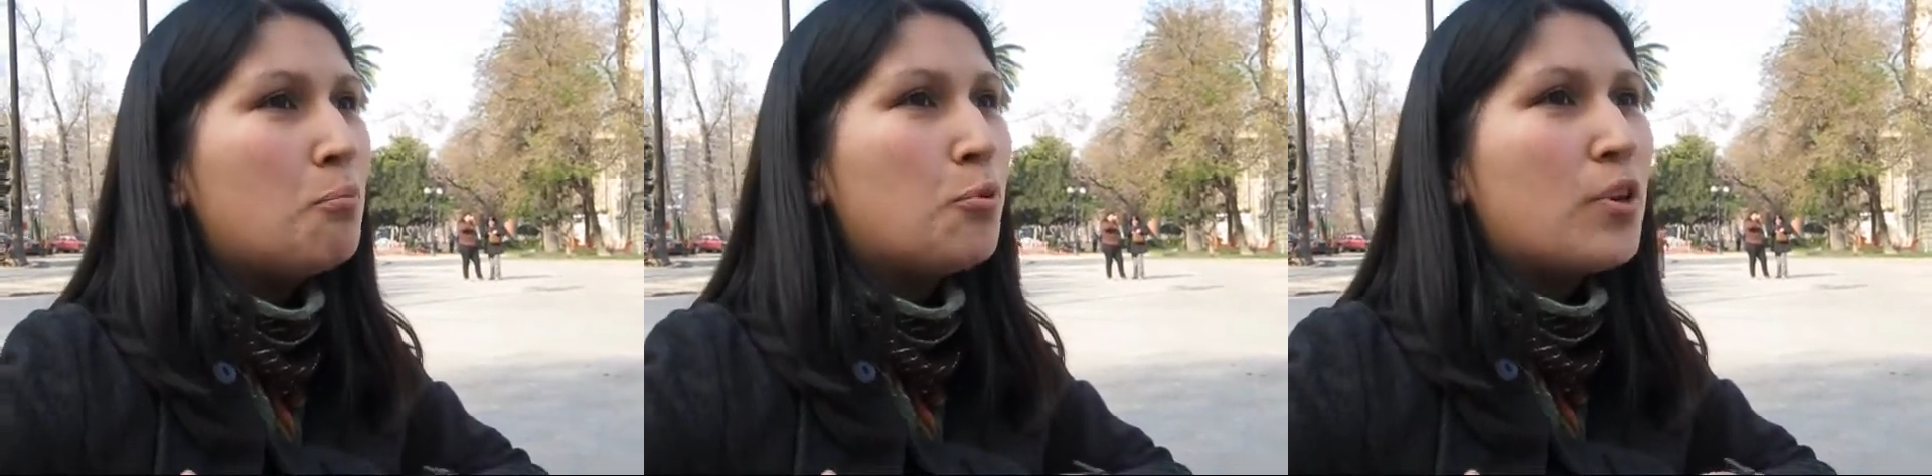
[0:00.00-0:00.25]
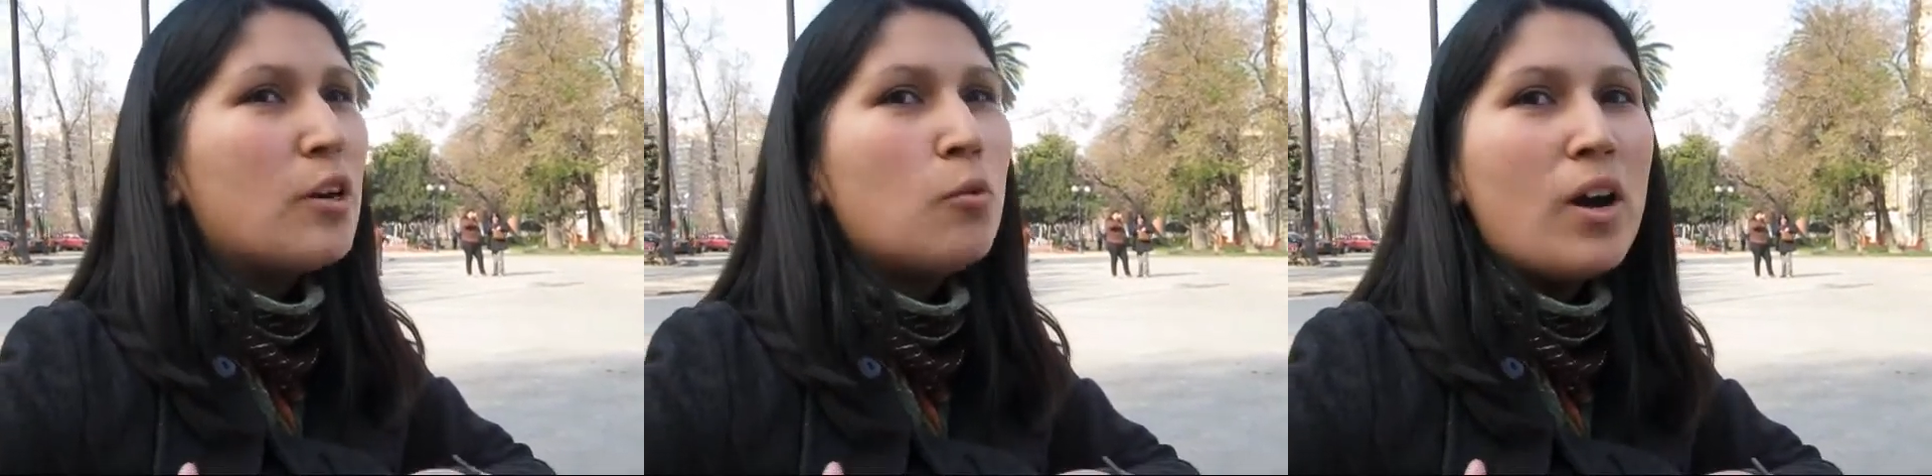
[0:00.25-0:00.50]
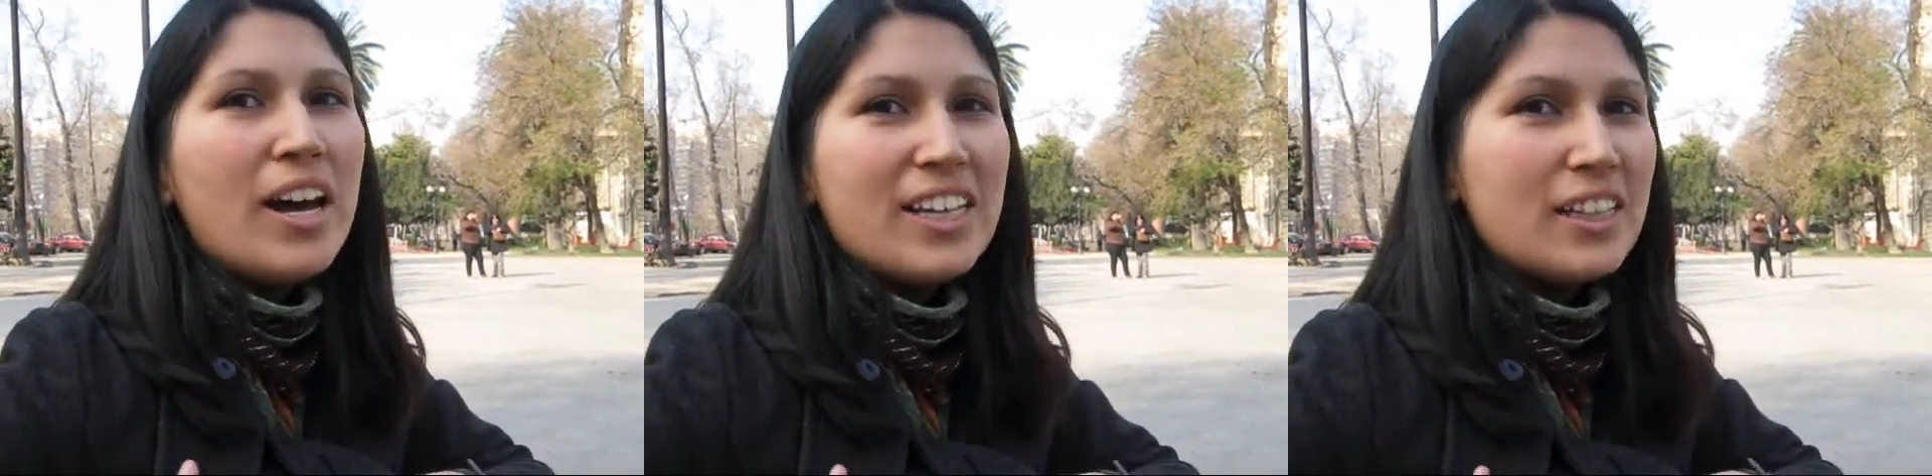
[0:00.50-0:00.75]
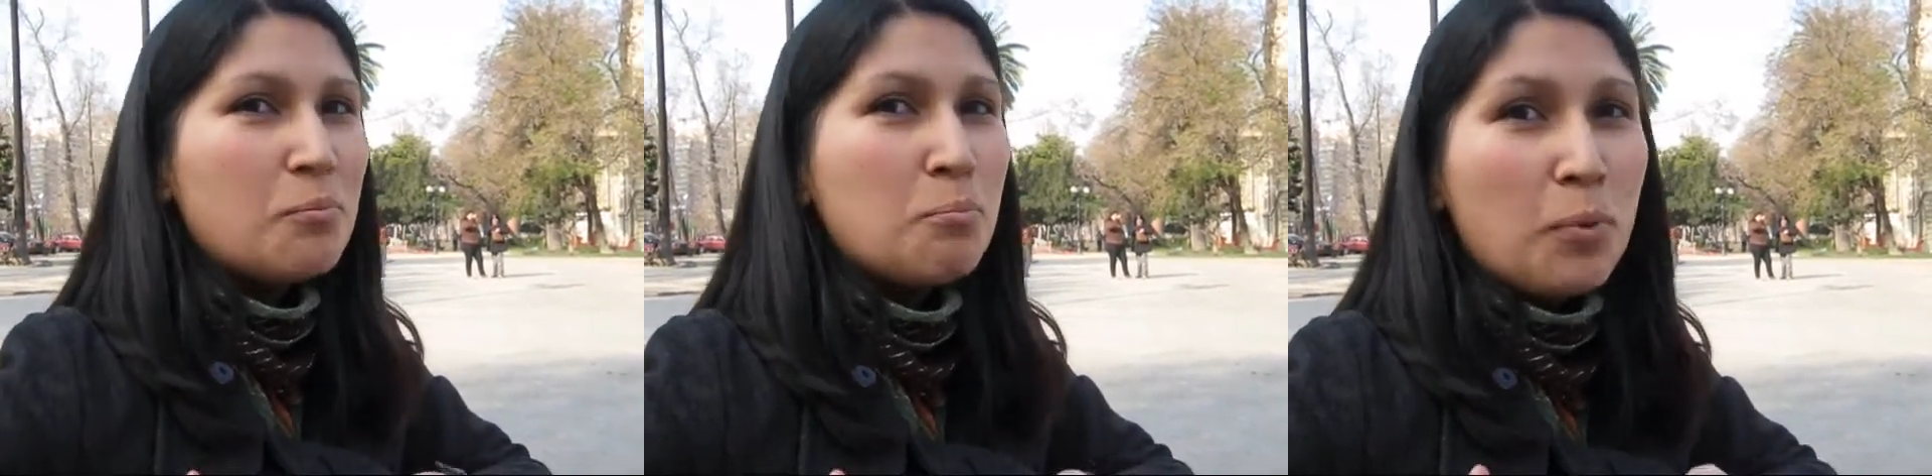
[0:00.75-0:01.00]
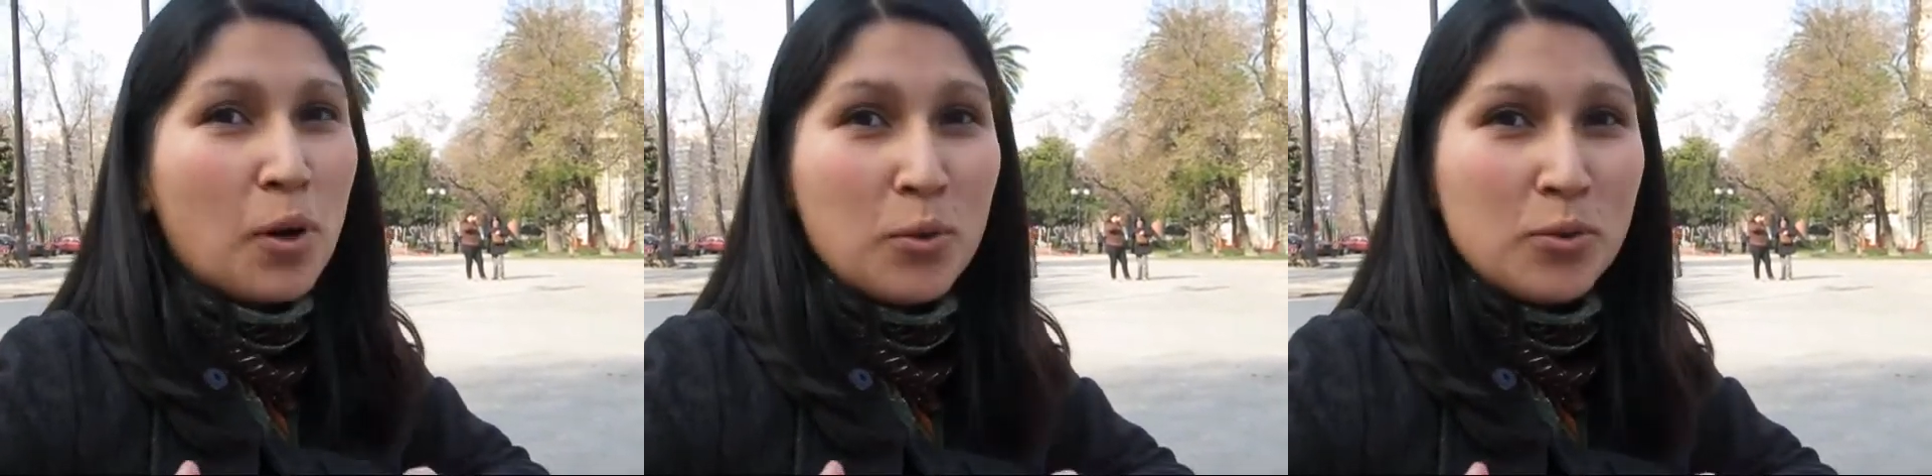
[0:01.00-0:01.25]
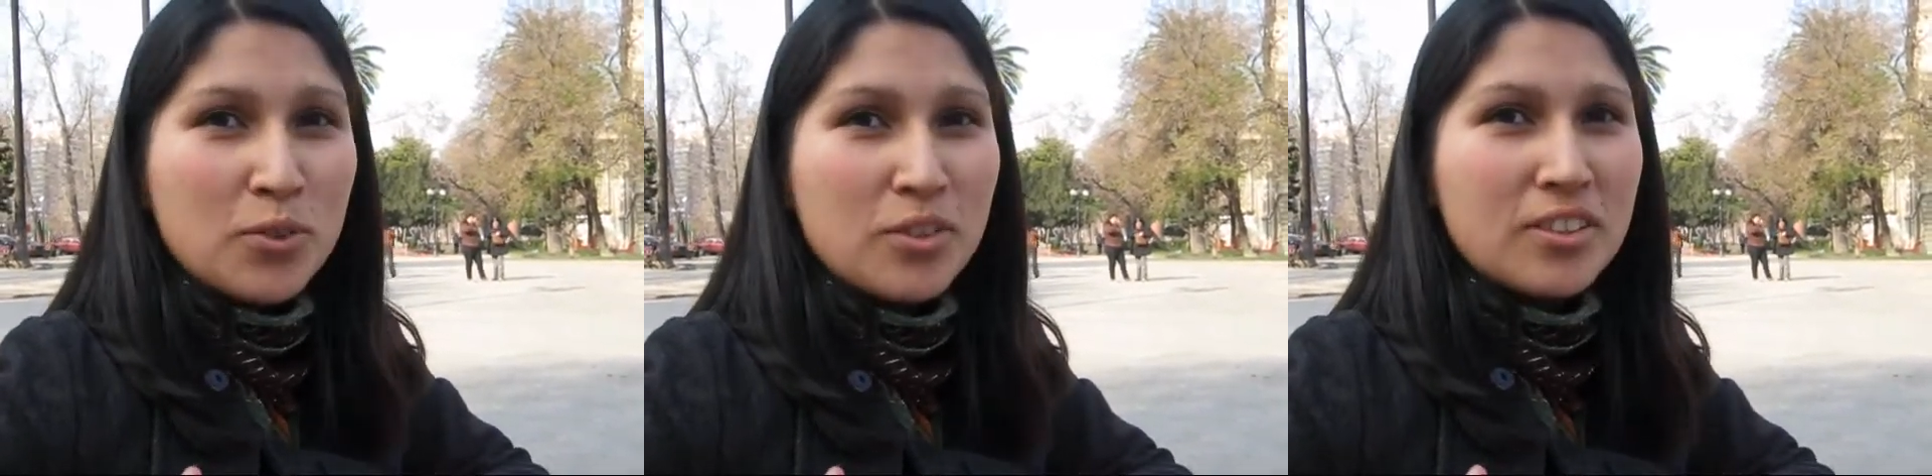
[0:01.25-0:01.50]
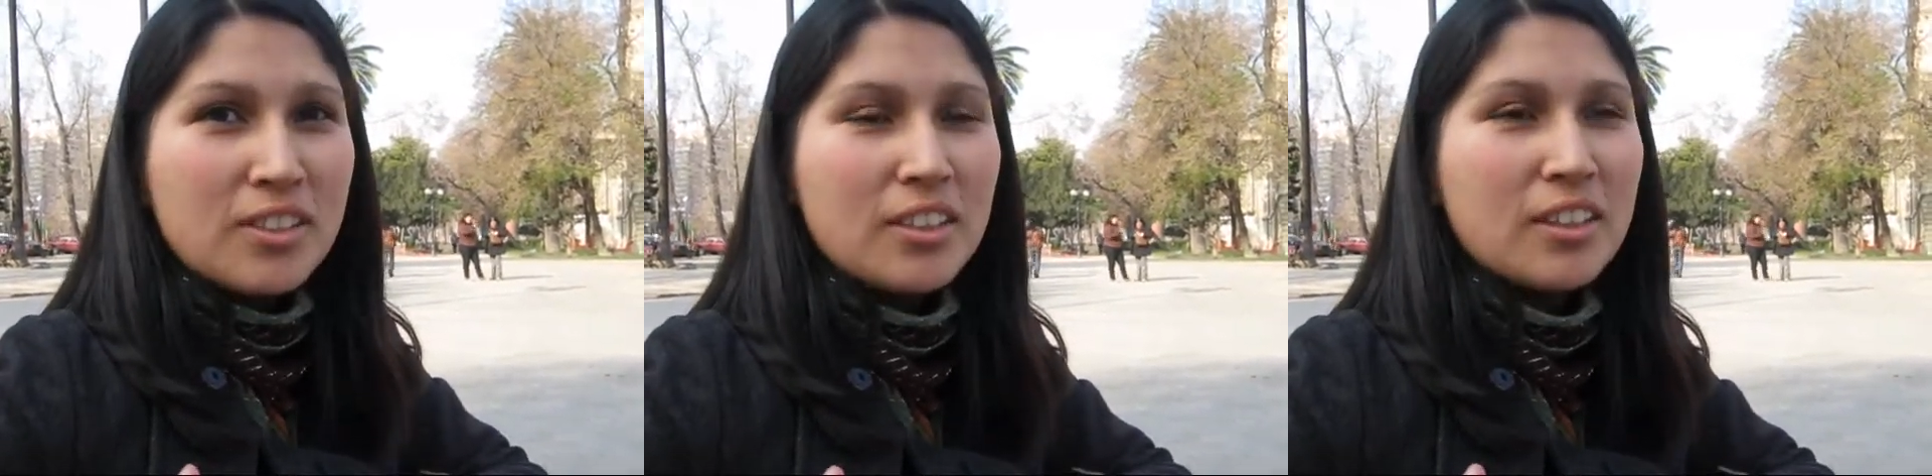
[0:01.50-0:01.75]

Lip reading: pre-while and post,